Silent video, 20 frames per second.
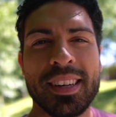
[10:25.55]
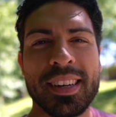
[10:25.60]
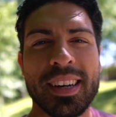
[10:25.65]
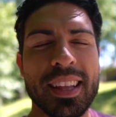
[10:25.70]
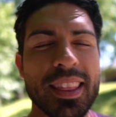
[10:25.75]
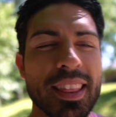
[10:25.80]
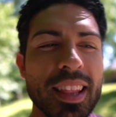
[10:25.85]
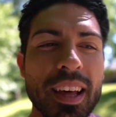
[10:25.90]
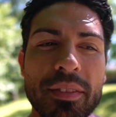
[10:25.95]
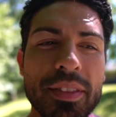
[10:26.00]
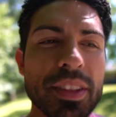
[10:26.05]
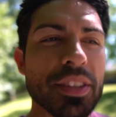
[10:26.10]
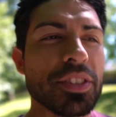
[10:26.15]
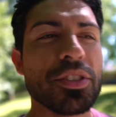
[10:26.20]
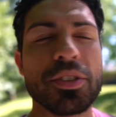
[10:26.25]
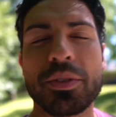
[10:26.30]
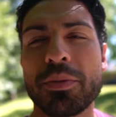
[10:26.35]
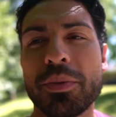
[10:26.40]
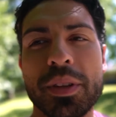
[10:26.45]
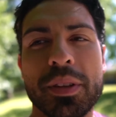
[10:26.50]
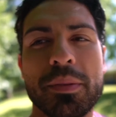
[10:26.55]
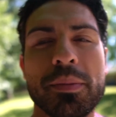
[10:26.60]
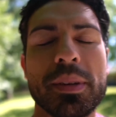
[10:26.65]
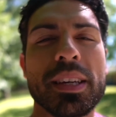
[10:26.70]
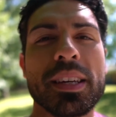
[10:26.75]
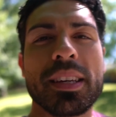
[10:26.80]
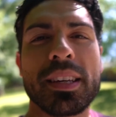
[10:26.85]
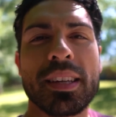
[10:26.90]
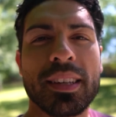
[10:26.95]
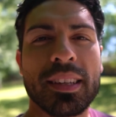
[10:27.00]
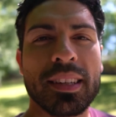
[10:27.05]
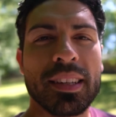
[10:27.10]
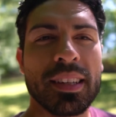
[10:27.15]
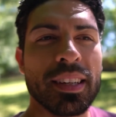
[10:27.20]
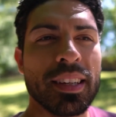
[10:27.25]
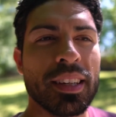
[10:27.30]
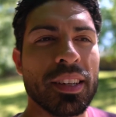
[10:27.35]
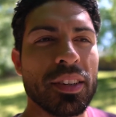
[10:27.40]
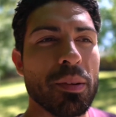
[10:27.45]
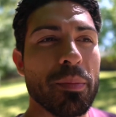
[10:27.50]
I love that you're with me.
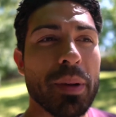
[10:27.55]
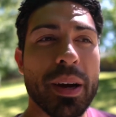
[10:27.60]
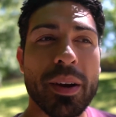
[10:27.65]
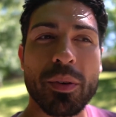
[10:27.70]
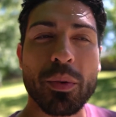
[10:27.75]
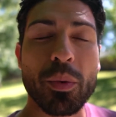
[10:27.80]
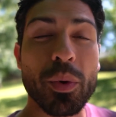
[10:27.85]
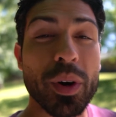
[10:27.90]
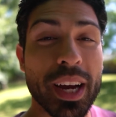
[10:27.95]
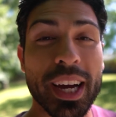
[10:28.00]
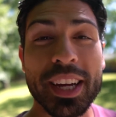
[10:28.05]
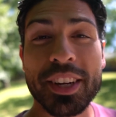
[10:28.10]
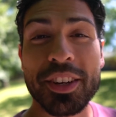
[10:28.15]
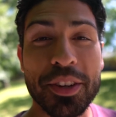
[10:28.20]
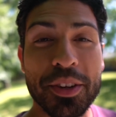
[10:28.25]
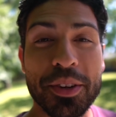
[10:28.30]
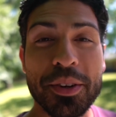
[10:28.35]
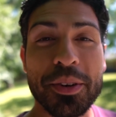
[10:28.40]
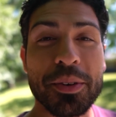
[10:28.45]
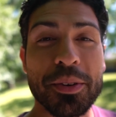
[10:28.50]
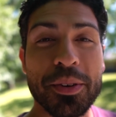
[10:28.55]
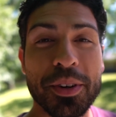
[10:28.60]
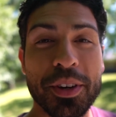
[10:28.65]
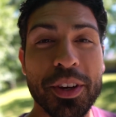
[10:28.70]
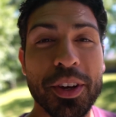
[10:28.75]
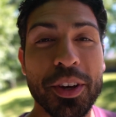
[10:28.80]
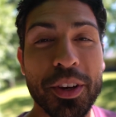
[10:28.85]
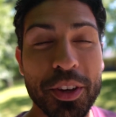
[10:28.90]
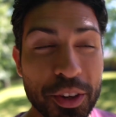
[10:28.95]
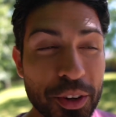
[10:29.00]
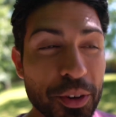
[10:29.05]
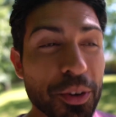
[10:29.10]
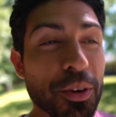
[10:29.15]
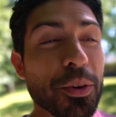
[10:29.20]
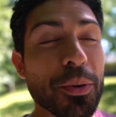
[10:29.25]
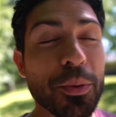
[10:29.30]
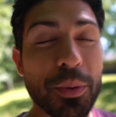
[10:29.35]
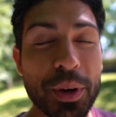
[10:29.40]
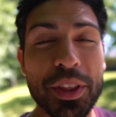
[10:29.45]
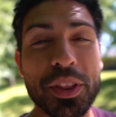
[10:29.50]
No matter what I do, you're
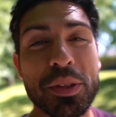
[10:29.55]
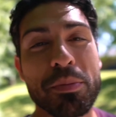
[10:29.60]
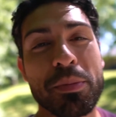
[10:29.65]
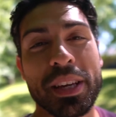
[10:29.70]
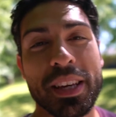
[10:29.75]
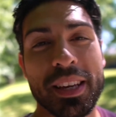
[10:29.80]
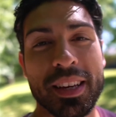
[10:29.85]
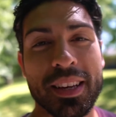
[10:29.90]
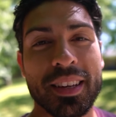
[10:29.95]
with me.